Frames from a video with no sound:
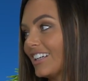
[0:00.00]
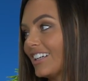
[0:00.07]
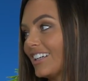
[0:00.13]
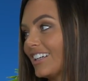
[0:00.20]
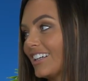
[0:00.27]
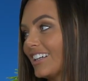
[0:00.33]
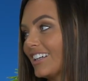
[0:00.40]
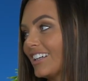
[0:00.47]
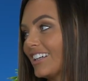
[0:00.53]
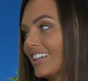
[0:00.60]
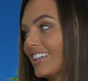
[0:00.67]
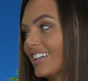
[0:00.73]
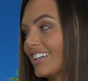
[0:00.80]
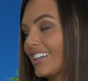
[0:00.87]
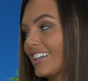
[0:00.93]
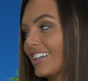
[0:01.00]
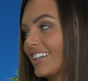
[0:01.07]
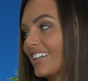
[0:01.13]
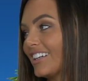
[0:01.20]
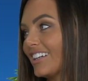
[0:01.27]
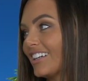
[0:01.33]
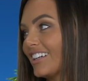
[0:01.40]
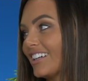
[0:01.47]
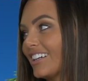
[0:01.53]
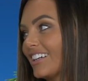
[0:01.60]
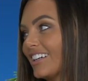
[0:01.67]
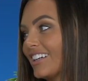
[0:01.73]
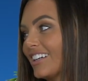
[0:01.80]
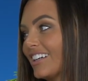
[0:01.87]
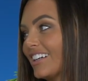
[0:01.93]

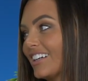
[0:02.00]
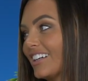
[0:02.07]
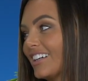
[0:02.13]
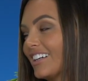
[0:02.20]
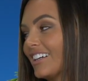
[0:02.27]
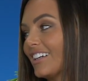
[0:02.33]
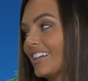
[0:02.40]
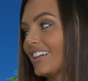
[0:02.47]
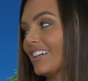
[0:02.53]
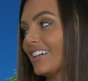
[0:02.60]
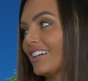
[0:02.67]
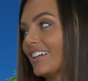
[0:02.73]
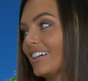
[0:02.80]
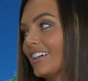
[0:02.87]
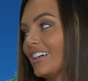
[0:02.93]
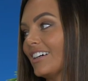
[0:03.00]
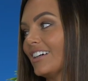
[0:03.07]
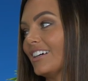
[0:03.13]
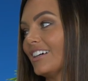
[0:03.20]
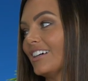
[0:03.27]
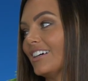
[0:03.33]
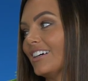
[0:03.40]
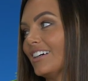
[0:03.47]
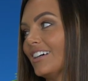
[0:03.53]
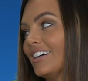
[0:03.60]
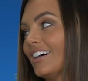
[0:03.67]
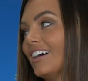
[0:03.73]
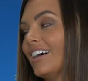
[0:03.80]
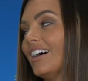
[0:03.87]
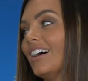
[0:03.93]

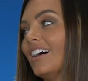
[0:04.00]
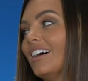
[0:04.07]
[no speech]